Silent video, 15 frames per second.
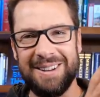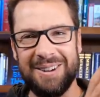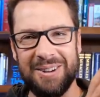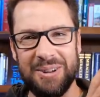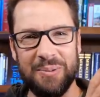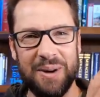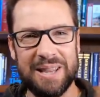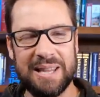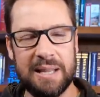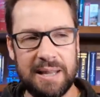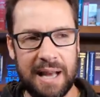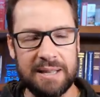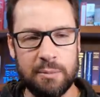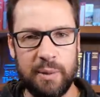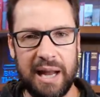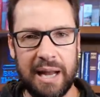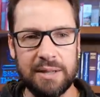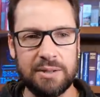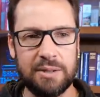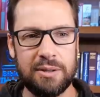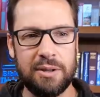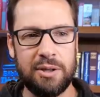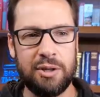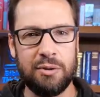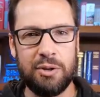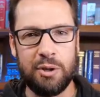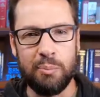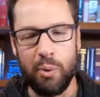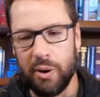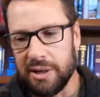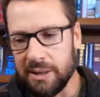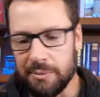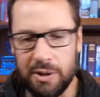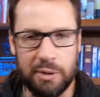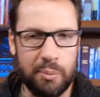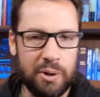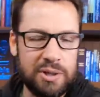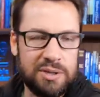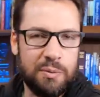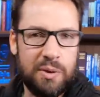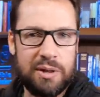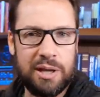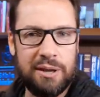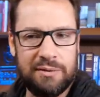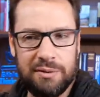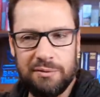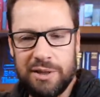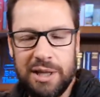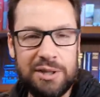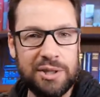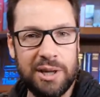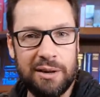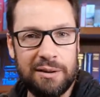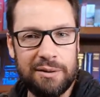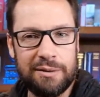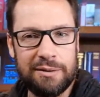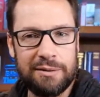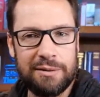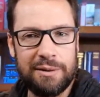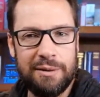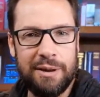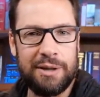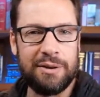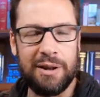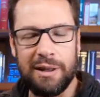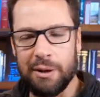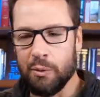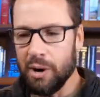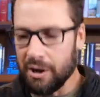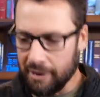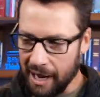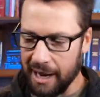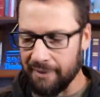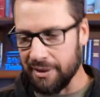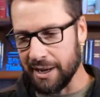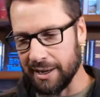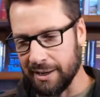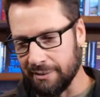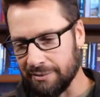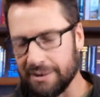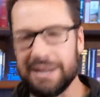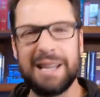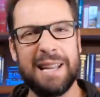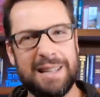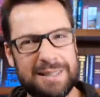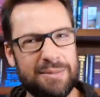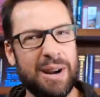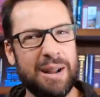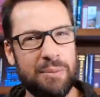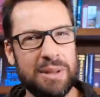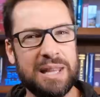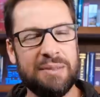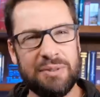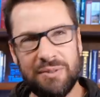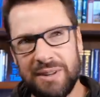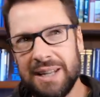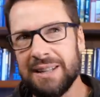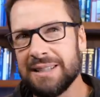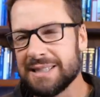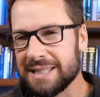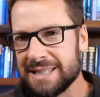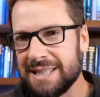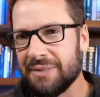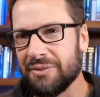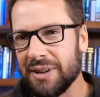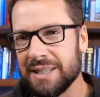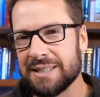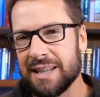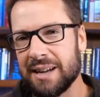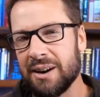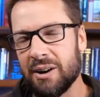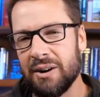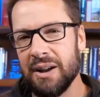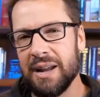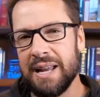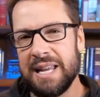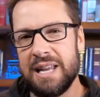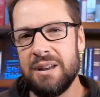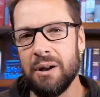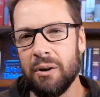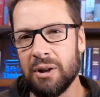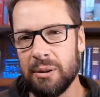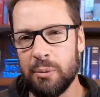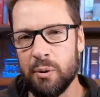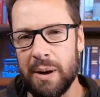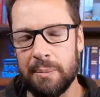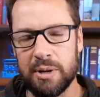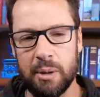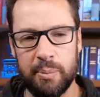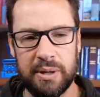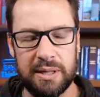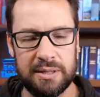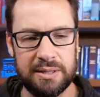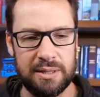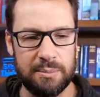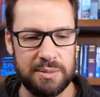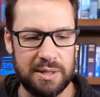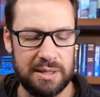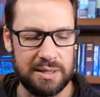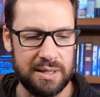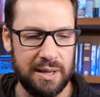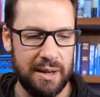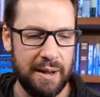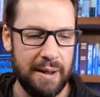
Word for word: you, you want that to be answered, you you point them to the person with the gift of teaching and you're not like, why don't I have that gift? It, it, right with gift of healings, it's different. It's like our ego can be wrapped up in it in some sense.